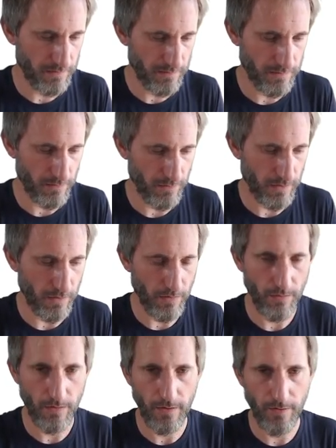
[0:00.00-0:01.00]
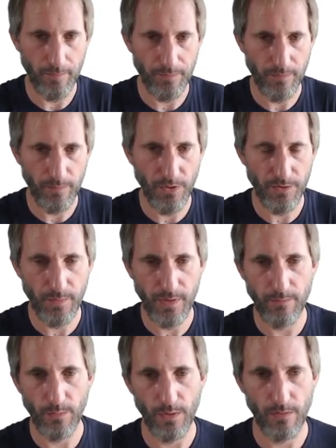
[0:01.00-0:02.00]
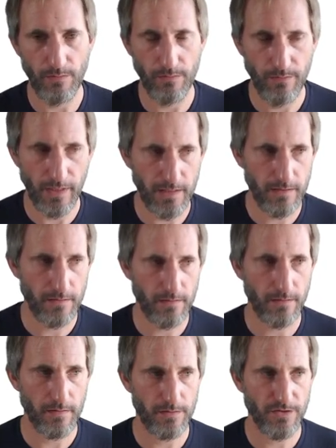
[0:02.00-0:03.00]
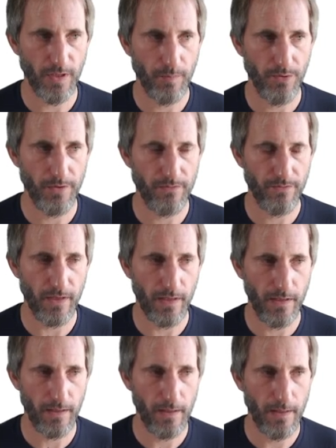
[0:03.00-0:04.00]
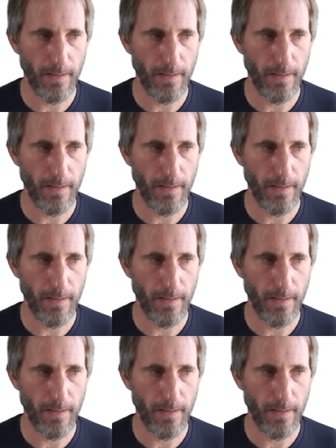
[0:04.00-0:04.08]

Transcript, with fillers: So now um, Podman will write the checkpoint file